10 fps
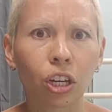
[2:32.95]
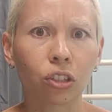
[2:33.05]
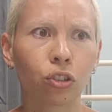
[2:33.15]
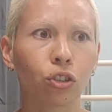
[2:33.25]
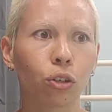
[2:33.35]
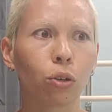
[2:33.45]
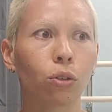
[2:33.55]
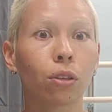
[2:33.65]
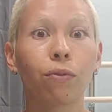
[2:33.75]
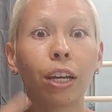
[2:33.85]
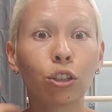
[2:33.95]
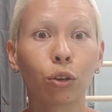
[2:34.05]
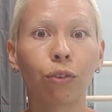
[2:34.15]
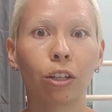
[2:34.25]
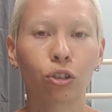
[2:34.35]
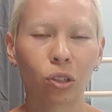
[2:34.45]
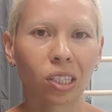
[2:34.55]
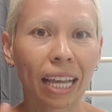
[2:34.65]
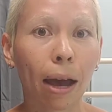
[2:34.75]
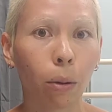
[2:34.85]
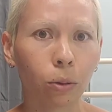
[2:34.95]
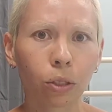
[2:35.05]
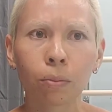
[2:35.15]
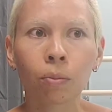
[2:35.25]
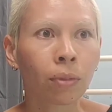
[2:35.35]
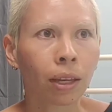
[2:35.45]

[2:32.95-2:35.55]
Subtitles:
gestures, facial features, sounds,